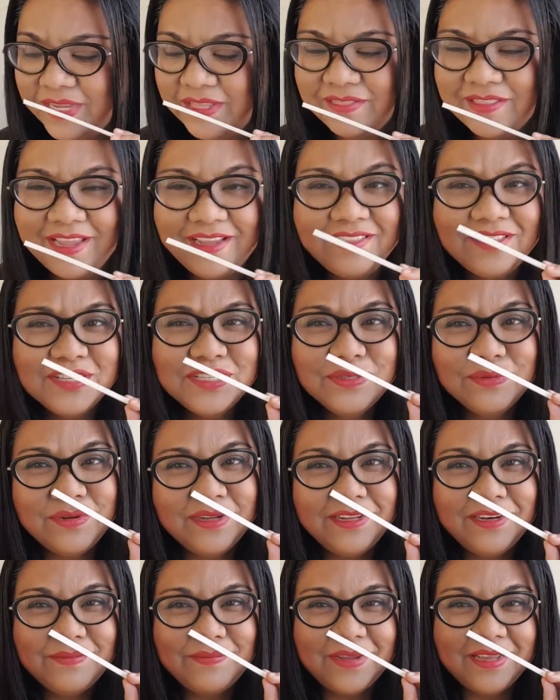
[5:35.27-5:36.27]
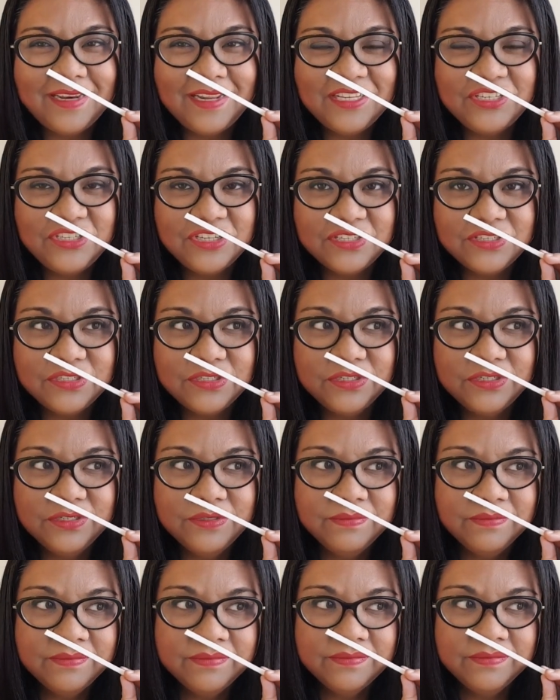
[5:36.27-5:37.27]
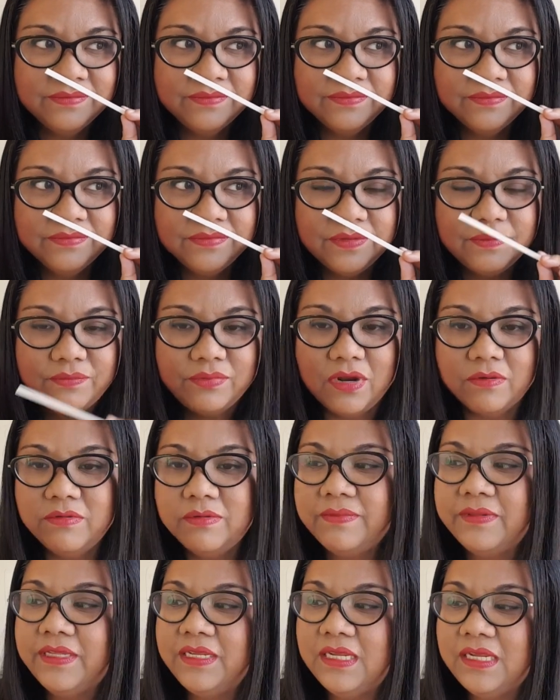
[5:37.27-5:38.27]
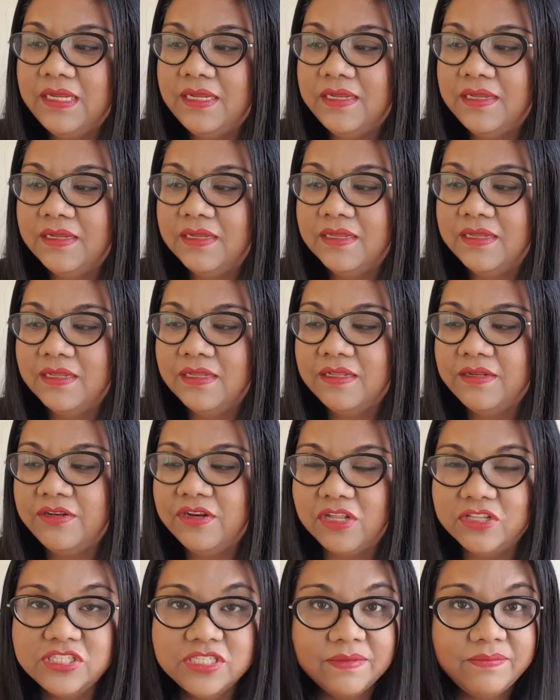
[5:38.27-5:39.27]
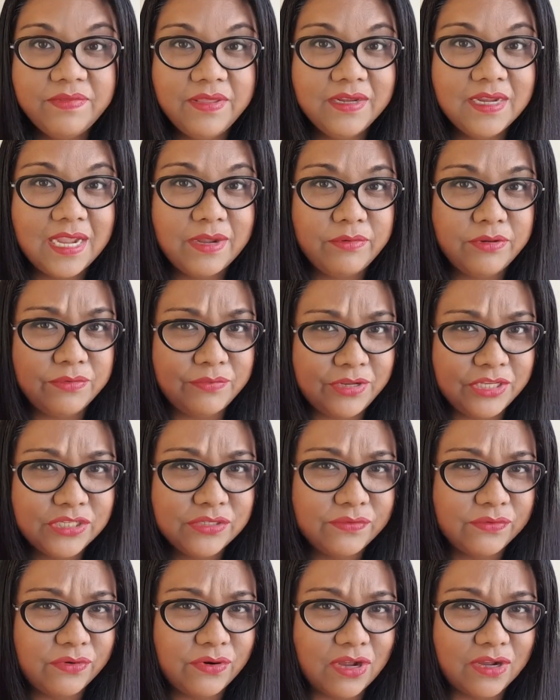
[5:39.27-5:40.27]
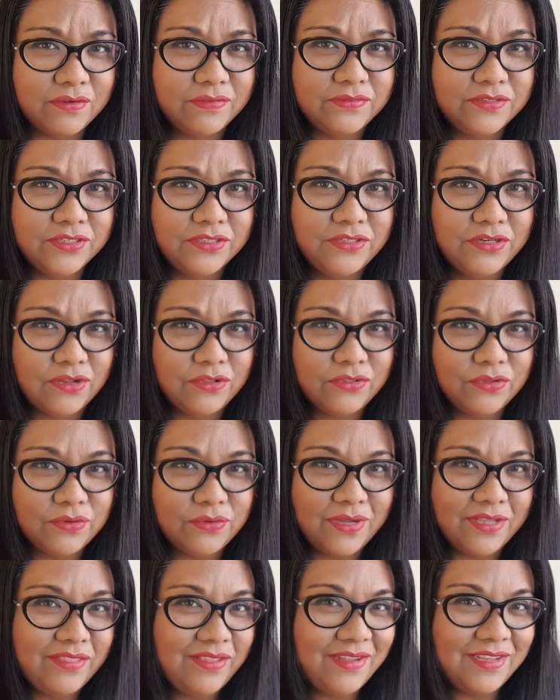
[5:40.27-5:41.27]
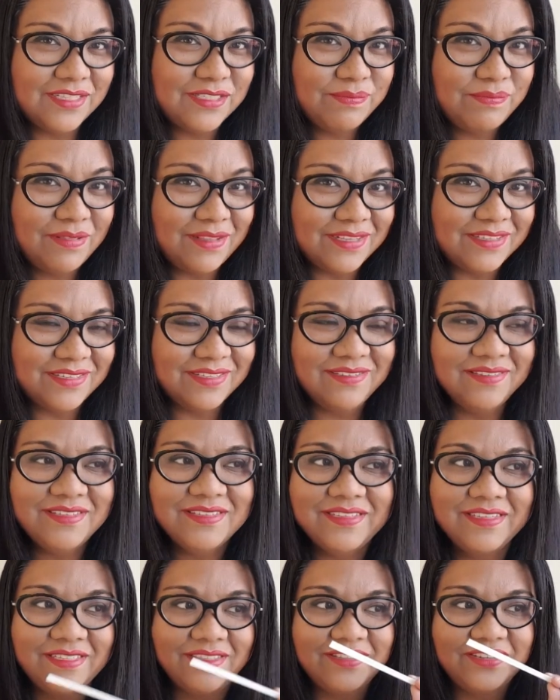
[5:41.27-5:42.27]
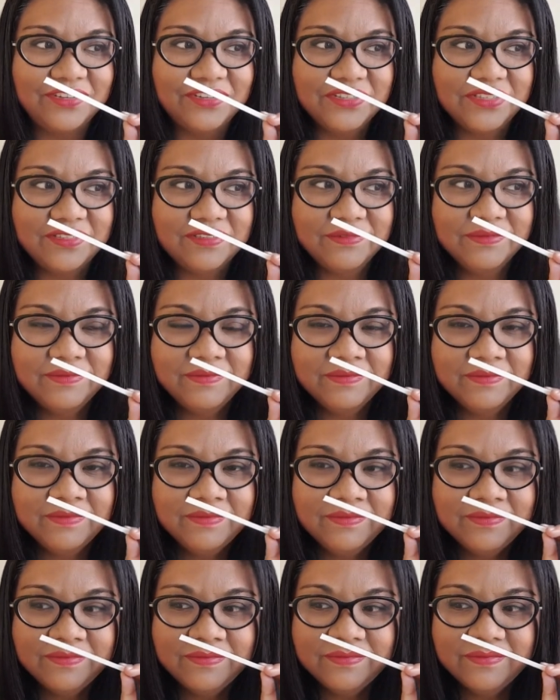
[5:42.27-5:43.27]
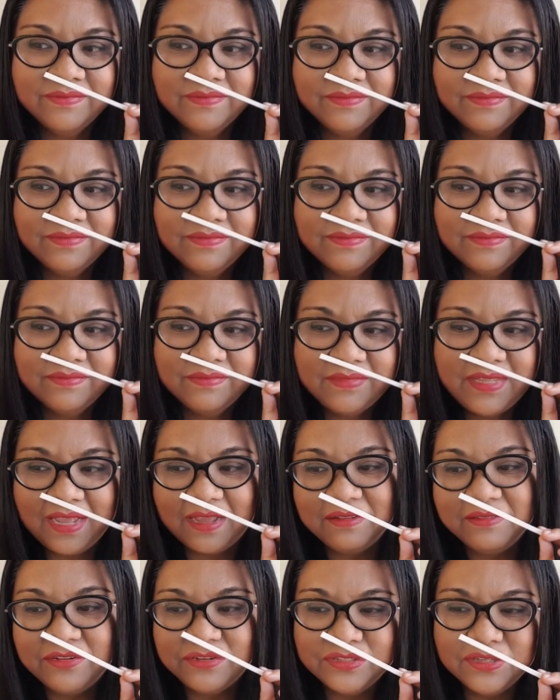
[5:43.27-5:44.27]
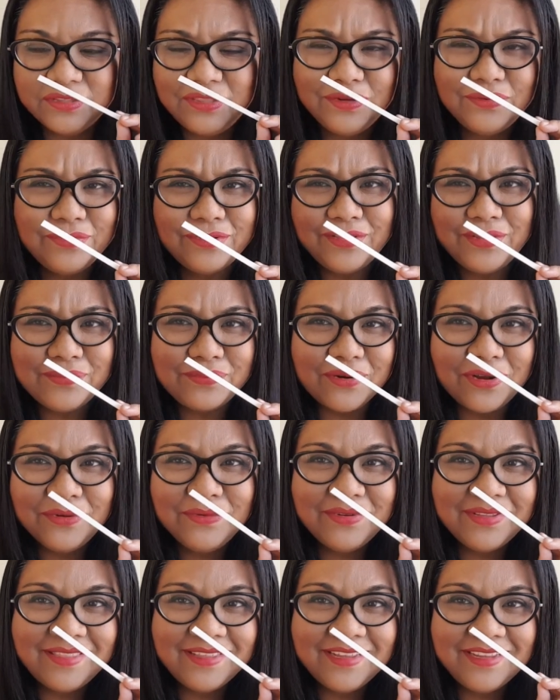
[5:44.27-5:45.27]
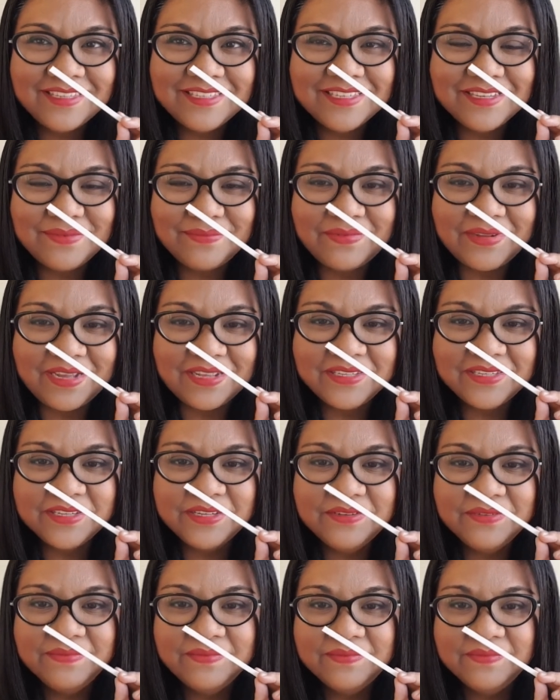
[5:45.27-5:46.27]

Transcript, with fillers: might like this one, but it's just probably not something I would reach for often, although I think it's pleasant and there's, yeah, there's nothing really wrong with it, but